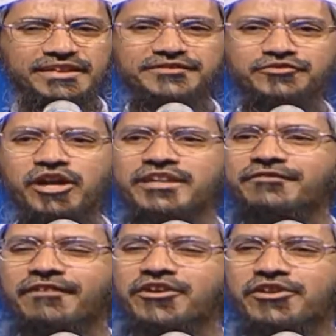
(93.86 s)
is not the
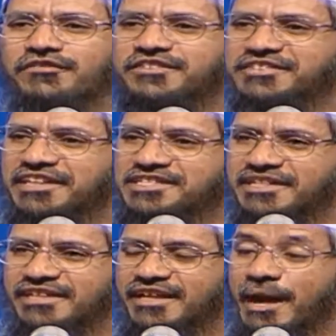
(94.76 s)
founder of this
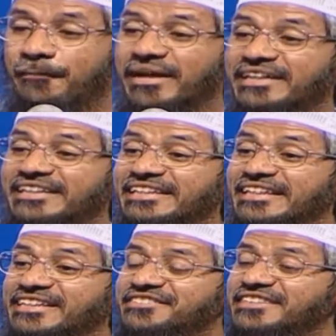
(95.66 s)
religion, but he
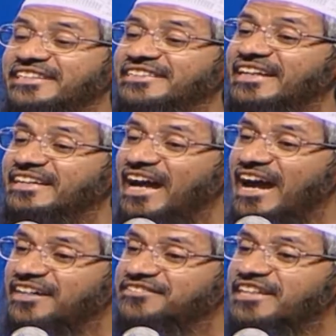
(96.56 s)
is the
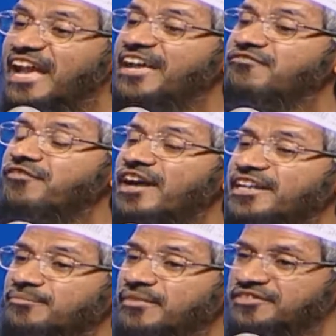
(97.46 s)
last and
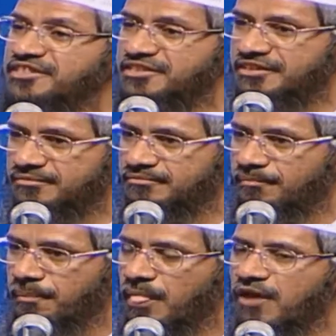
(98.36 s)
final messenger
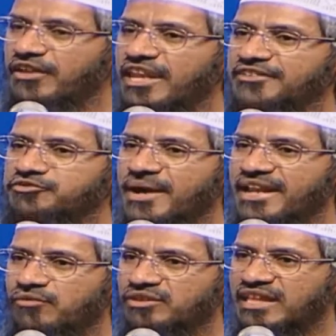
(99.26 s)
of Allah
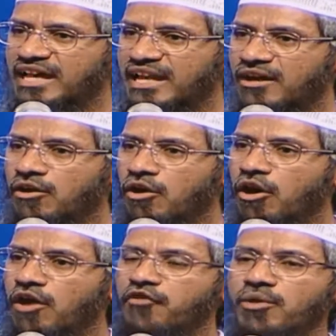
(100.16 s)
subhanahu wa ta'ala,
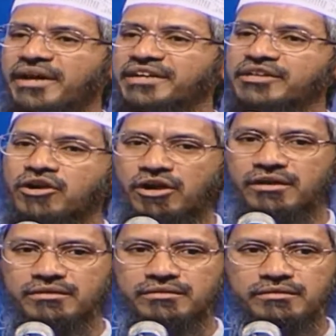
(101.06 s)
of Almighty
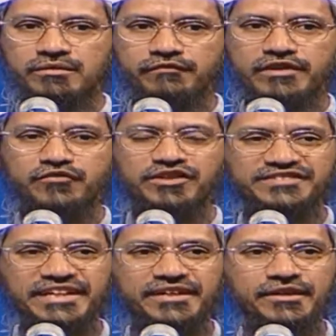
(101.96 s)
God, which was
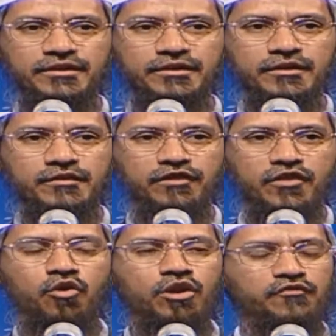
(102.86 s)
sent for
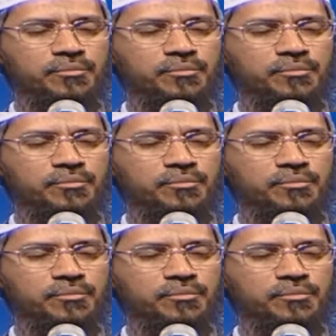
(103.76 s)
the whole of